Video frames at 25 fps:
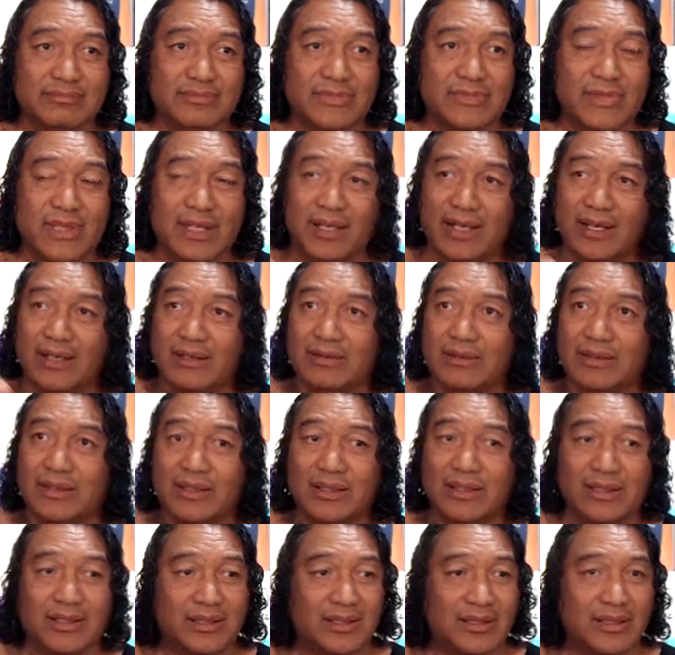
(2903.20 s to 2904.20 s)
Now,
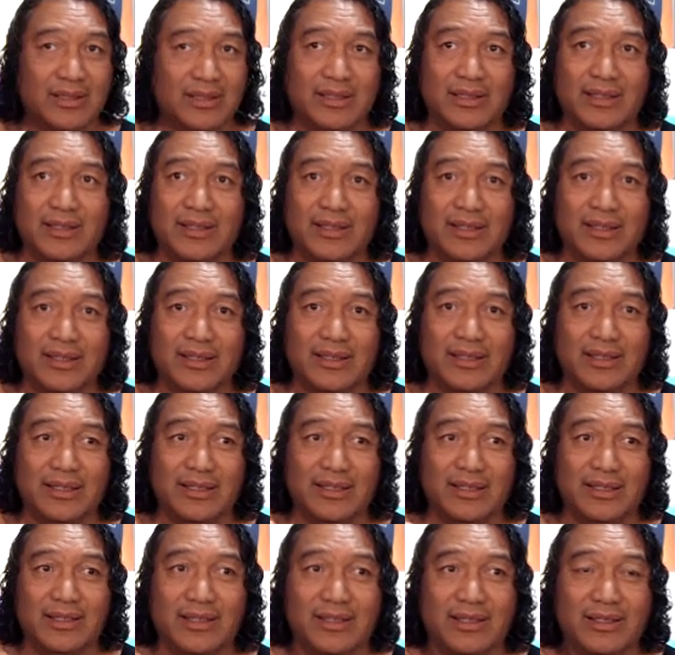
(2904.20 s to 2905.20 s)

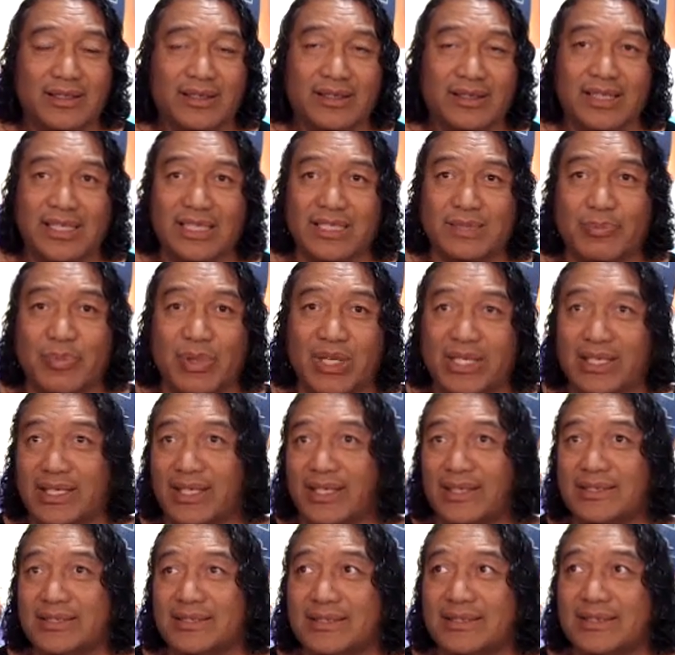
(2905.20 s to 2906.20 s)
these
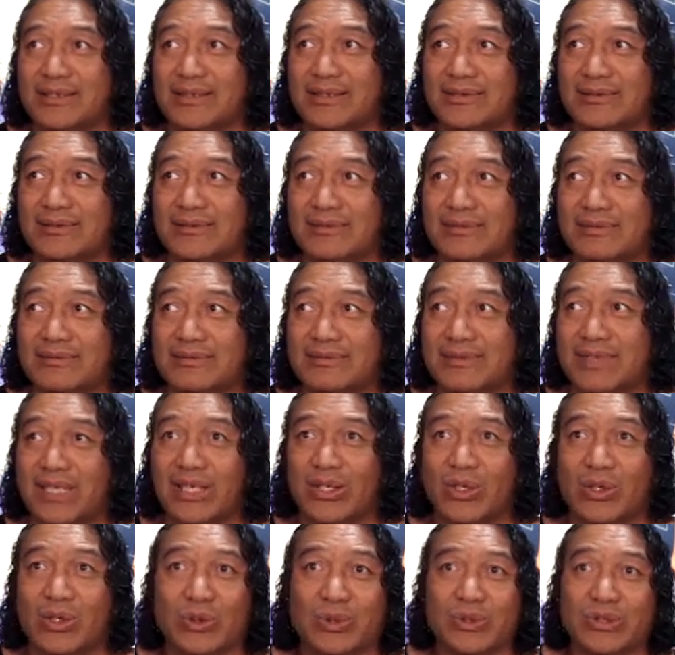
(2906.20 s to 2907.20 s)
beings that
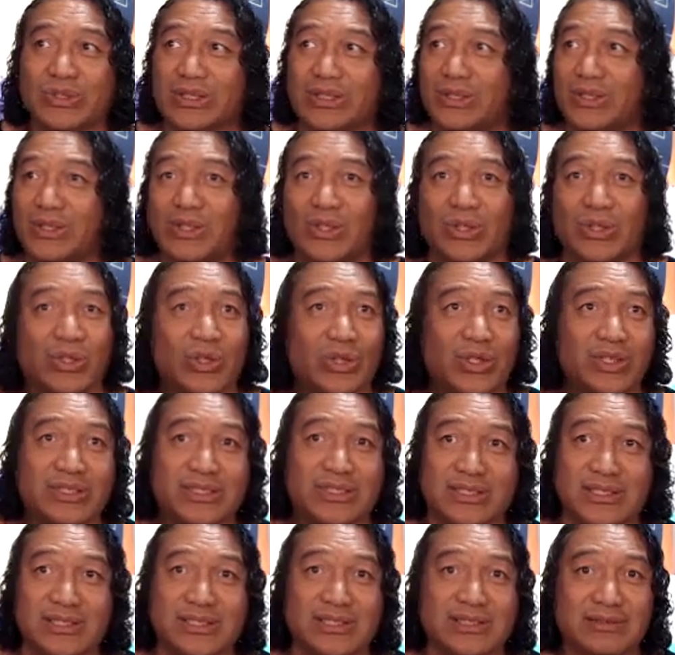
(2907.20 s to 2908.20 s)
are causing a lot of
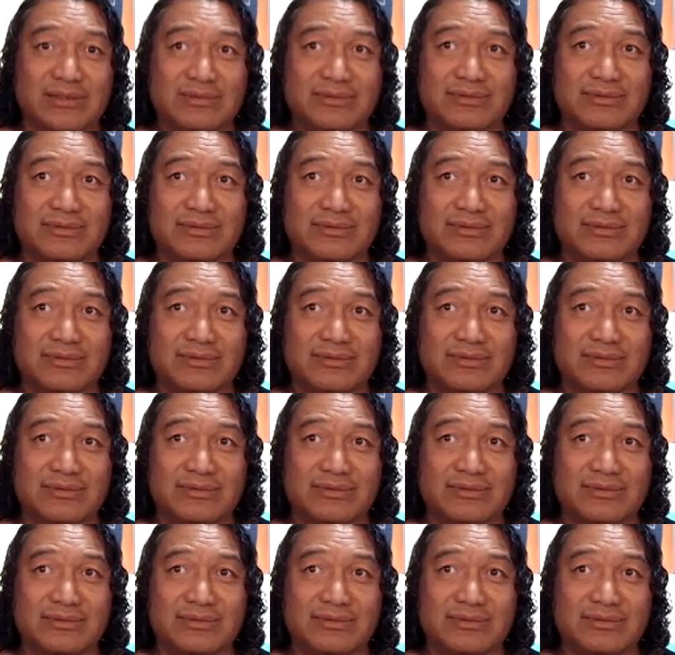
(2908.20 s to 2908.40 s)
nonsense,